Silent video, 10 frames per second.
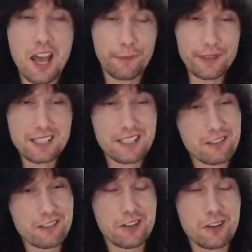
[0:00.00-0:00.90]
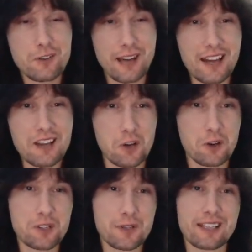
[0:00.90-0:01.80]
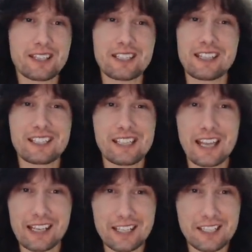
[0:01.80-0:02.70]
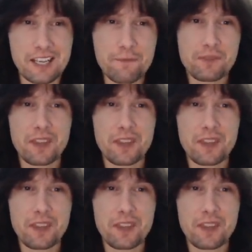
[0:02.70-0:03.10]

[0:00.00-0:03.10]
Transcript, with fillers: I mean, this is a cool angle because you get to see the set lists.